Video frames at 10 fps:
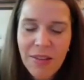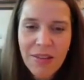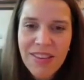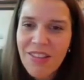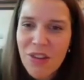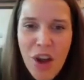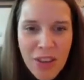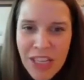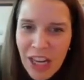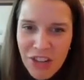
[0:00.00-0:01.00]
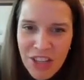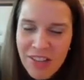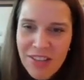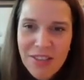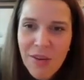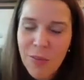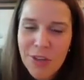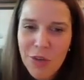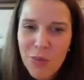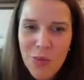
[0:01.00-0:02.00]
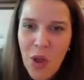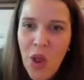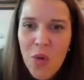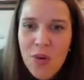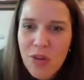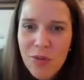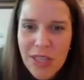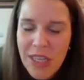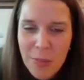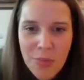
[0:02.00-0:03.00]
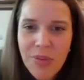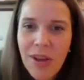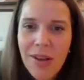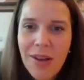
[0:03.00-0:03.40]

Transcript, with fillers: that this learning agility is something we should keep